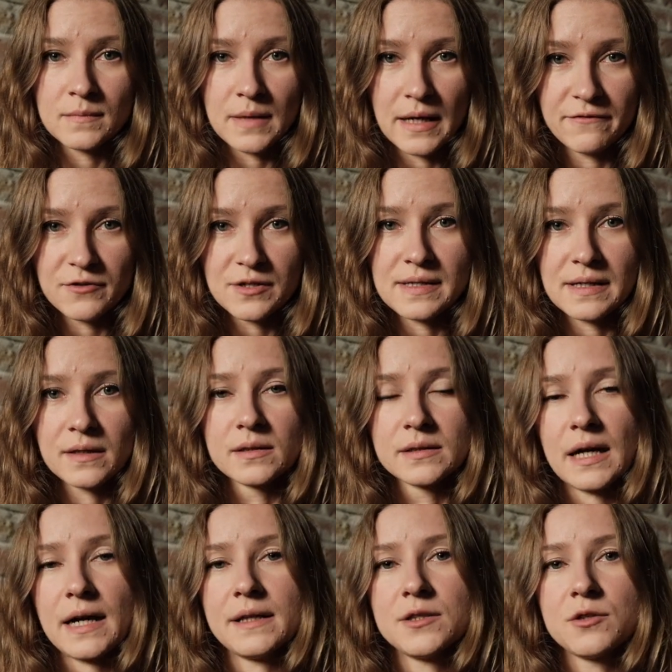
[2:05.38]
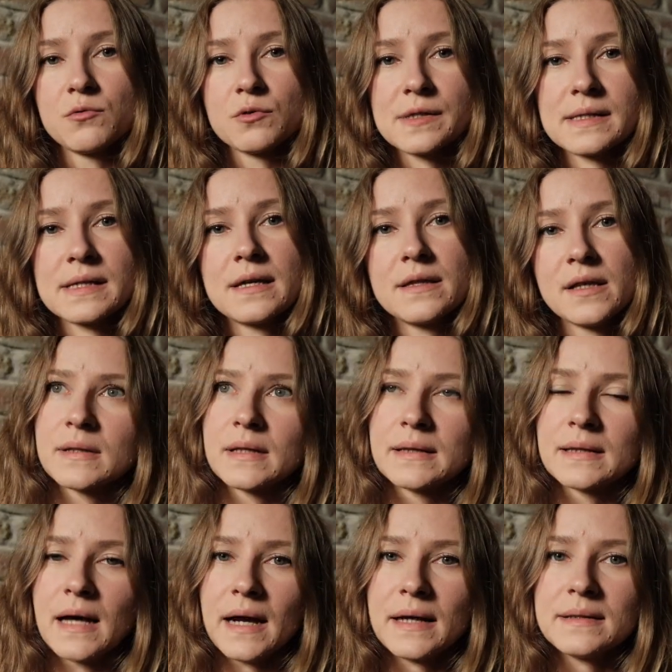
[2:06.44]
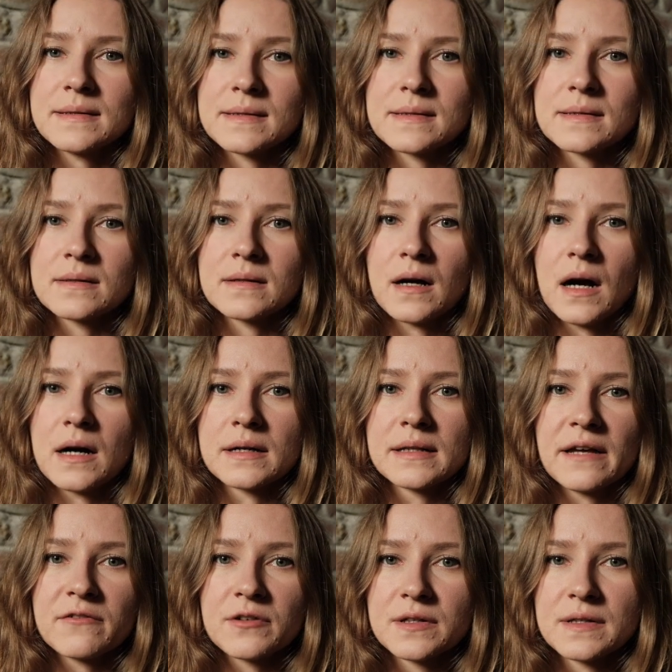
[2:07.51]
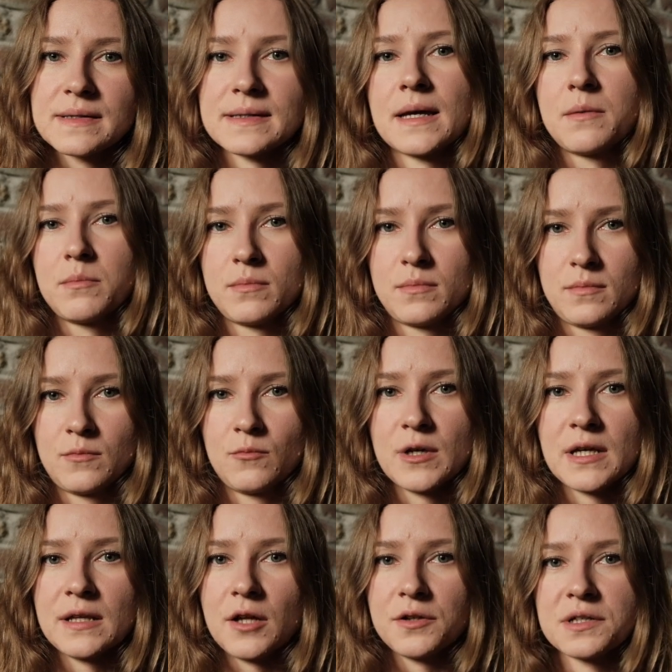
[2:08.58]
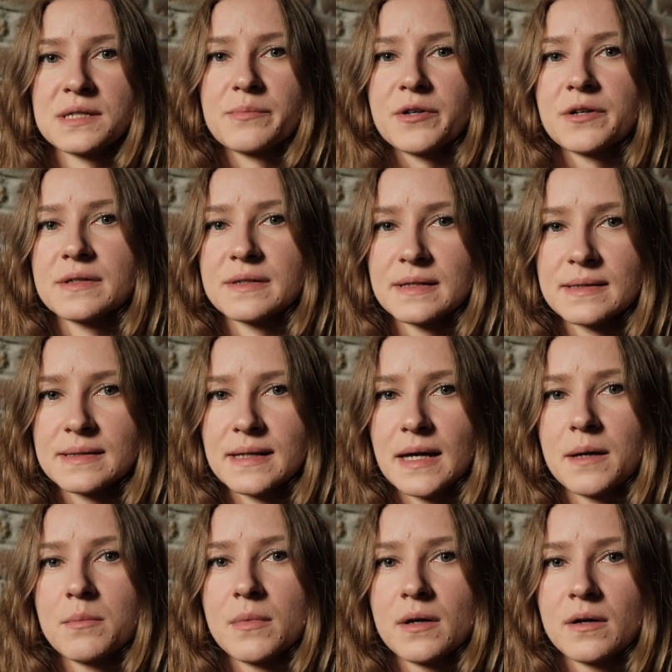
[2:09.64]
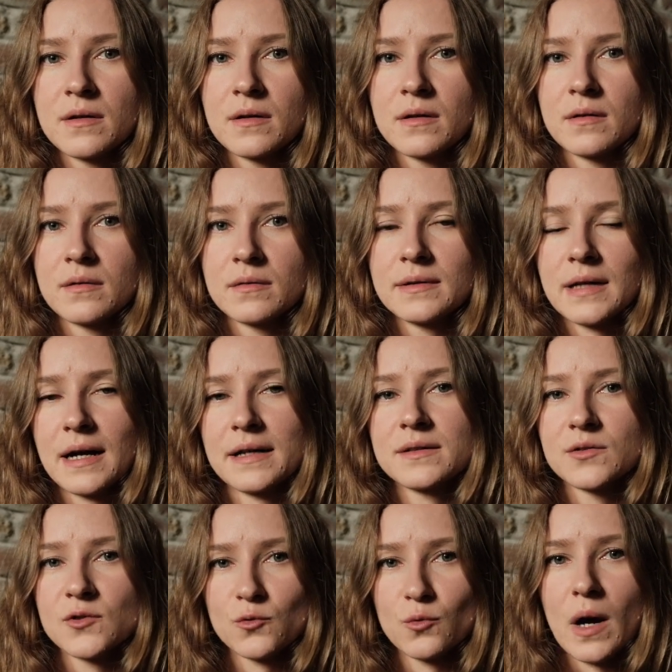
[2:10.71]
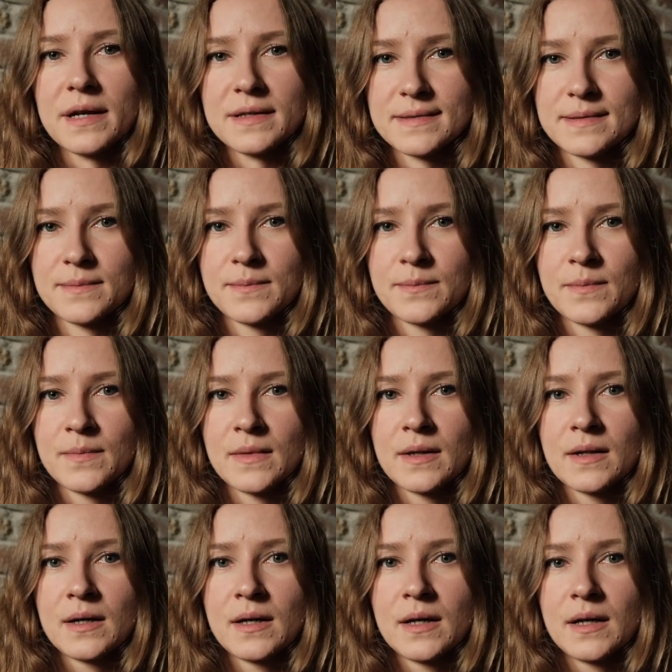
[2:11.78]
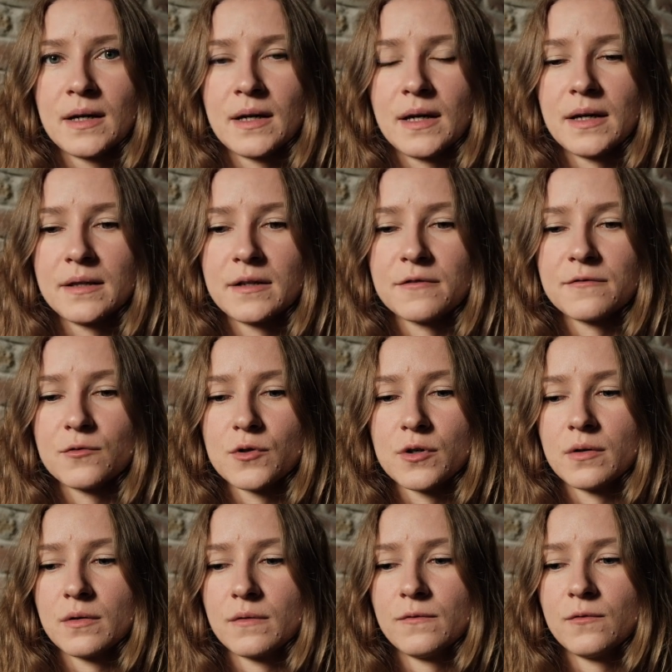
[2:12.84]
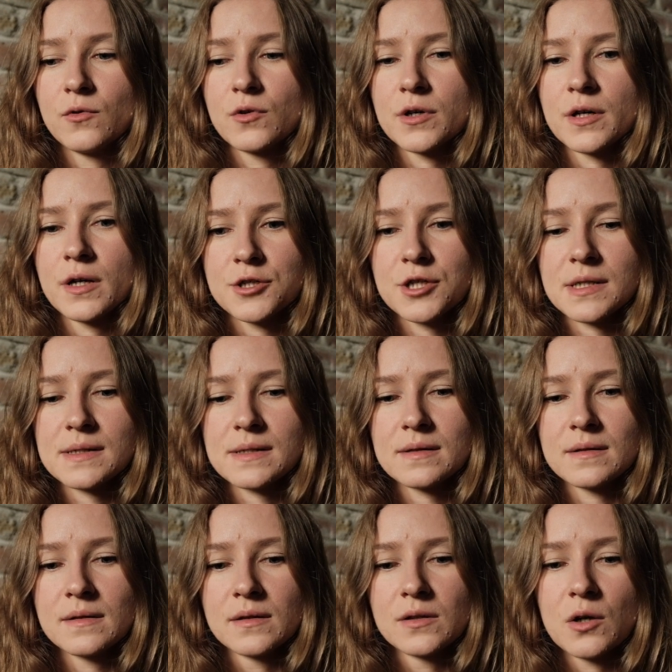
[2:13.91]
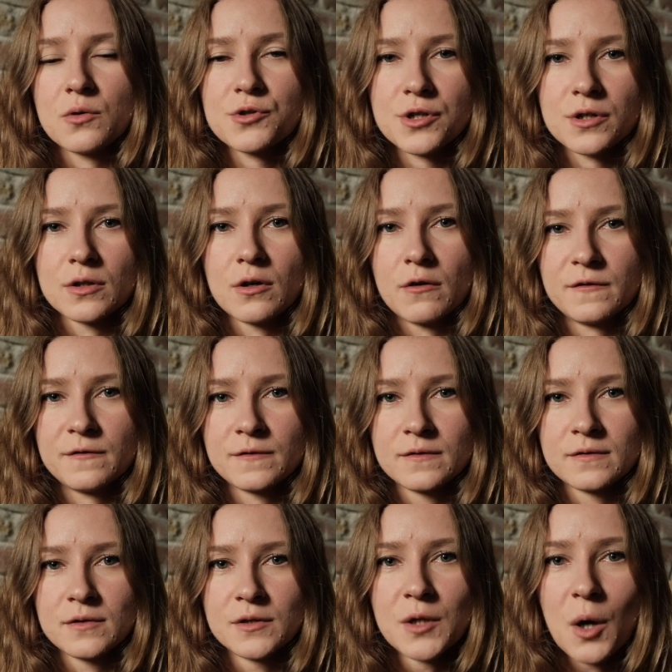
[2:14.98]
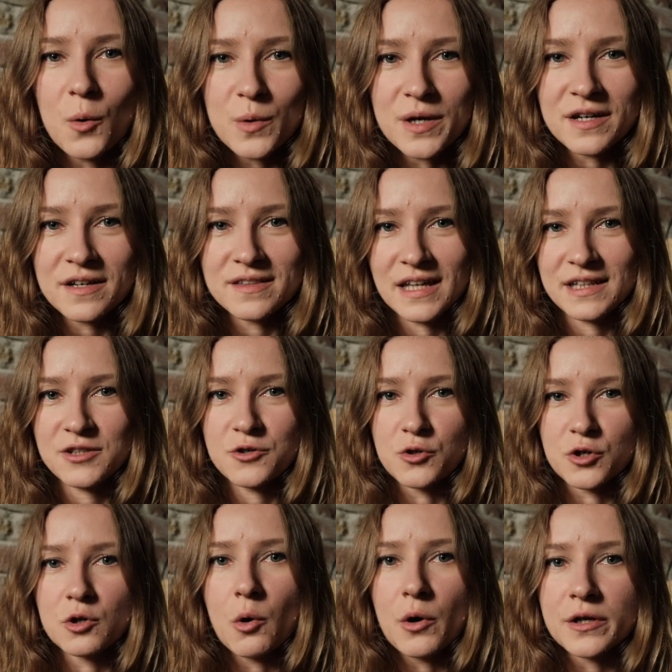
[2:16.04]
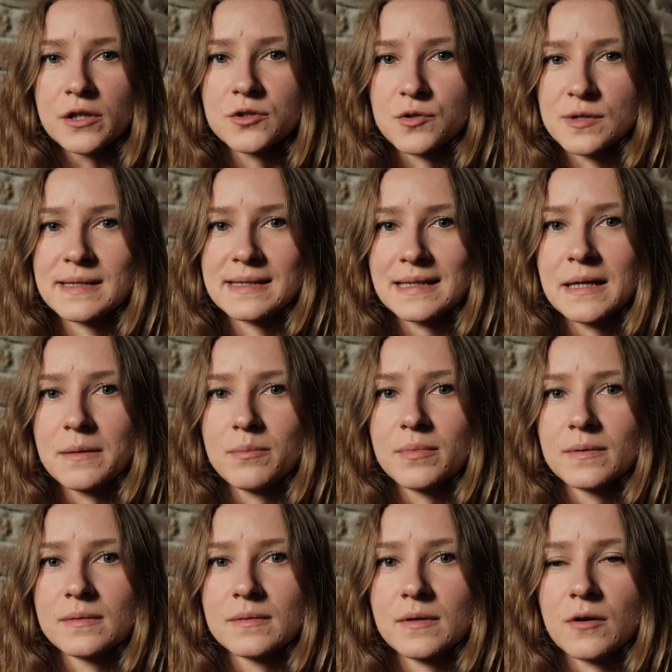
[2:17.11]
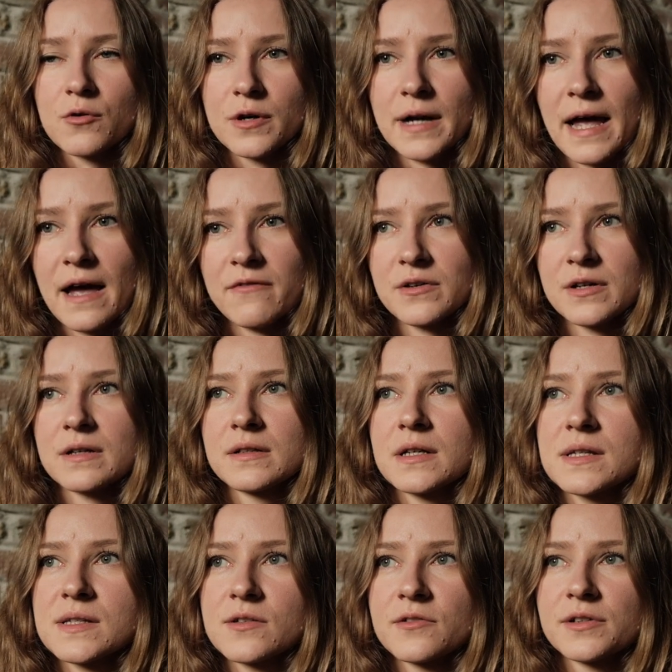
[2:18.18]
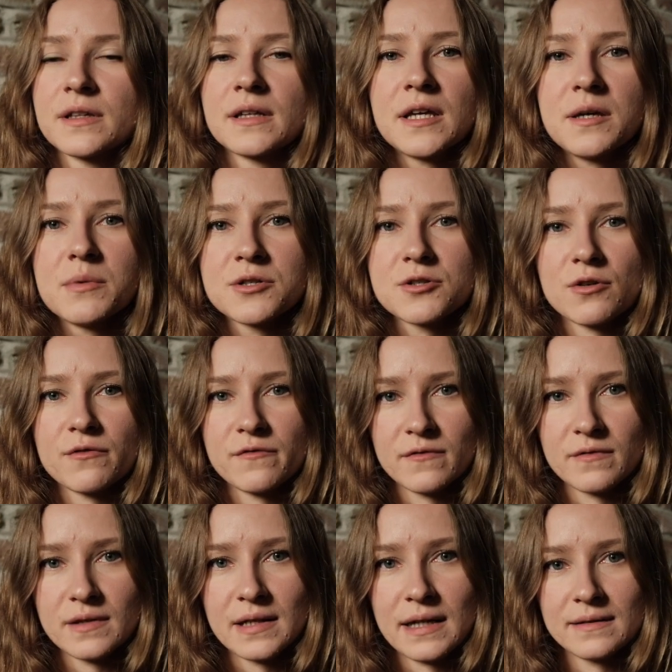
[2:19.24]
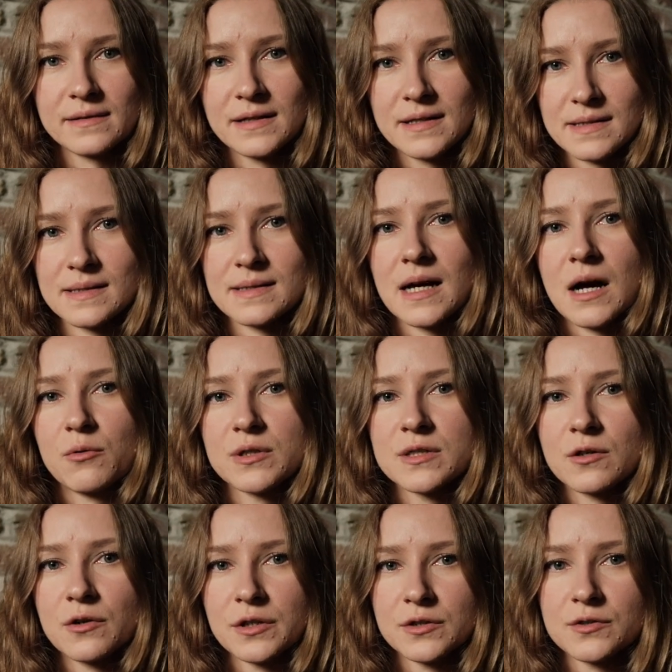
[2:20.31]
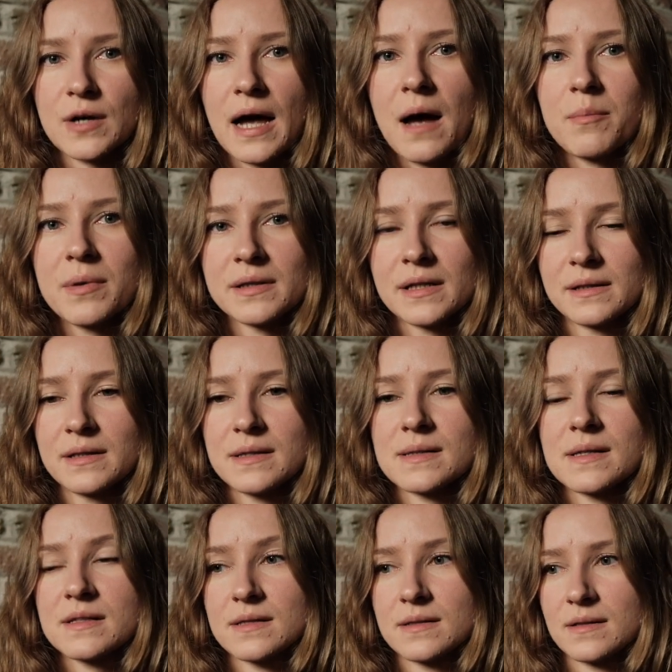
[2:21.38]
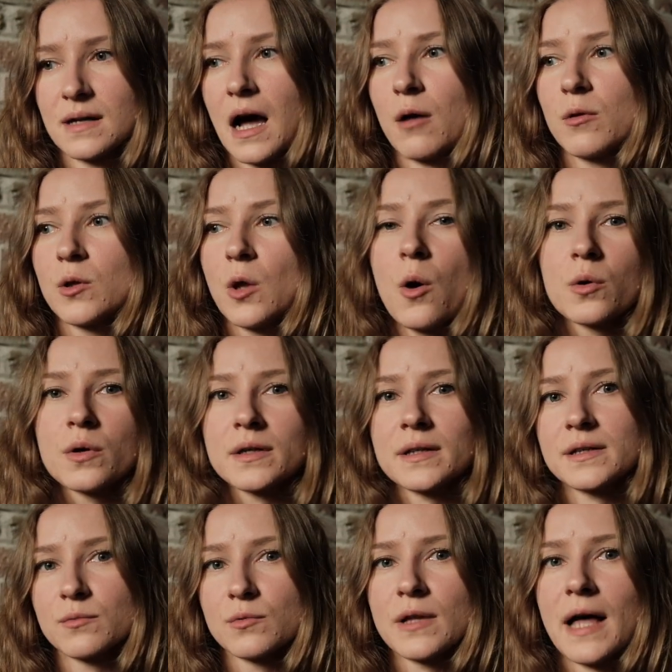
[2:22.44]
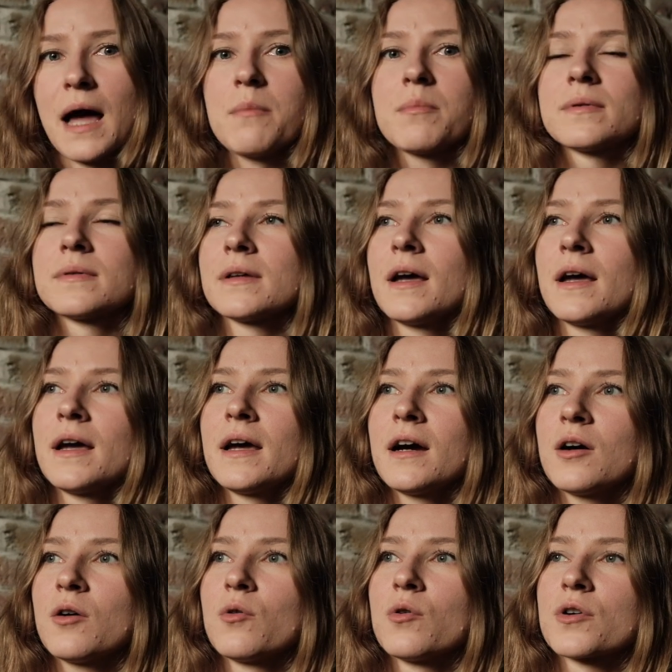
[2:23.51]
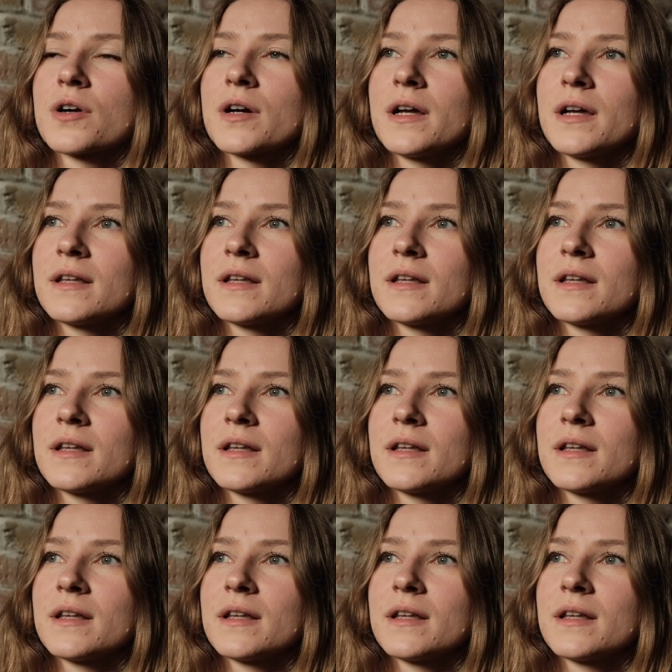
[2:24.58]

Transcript: every single night, you will see that the nights are never the same. We cannot experience the same night twice. And therefore, for just the notion of knowing that you're going to sleep or having like a certain image of that this is how it's going to happen and this is how long it will happen or